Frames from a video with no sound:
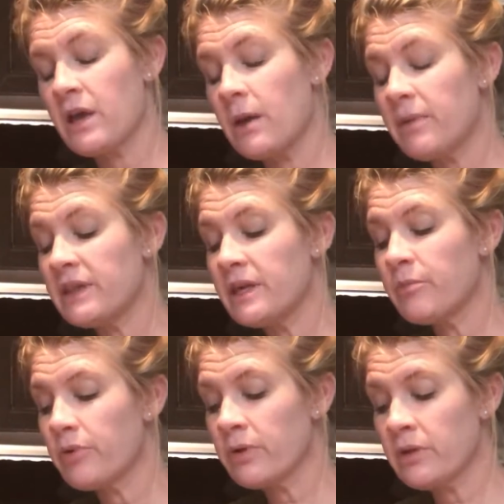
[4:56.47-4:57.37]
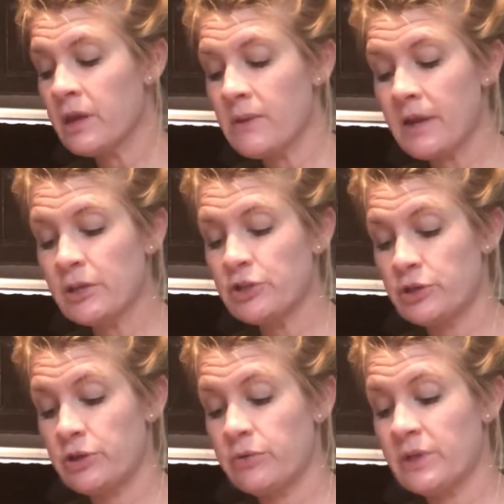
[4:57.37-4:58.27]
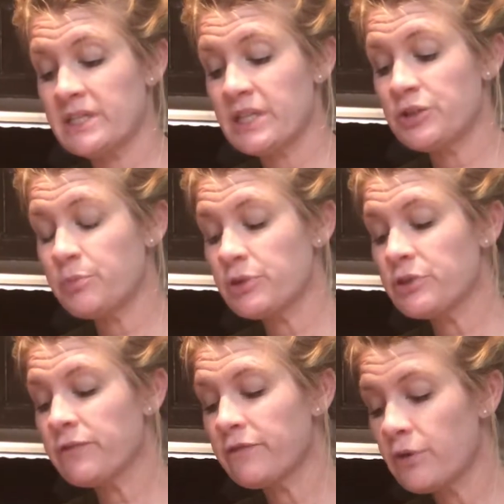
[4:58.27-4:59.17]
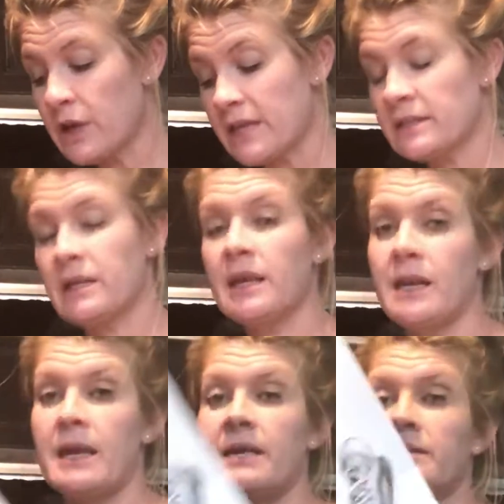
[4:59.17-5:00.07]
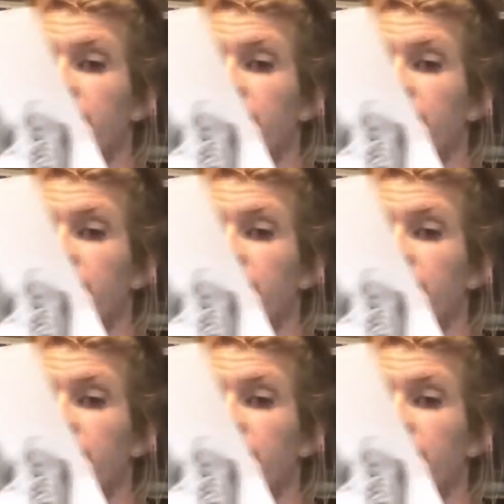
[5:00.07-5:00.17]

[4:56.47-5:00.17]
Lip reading: But the important thing about a shoe is that you put your foot in it.